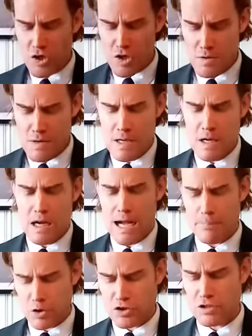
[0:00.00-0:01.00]
So,
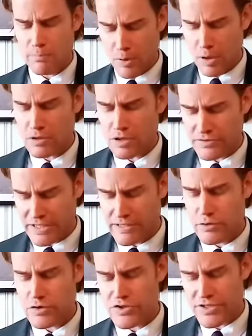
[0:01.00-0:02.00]
Apostle Paul
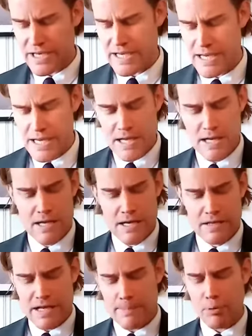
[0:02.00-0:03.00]
continued to say,
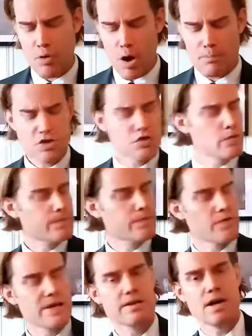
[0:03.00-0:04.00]
they promise you
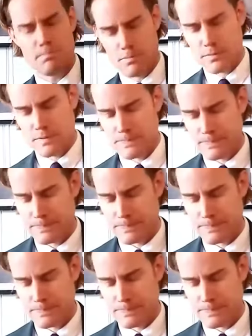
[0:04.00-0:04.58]
freedom.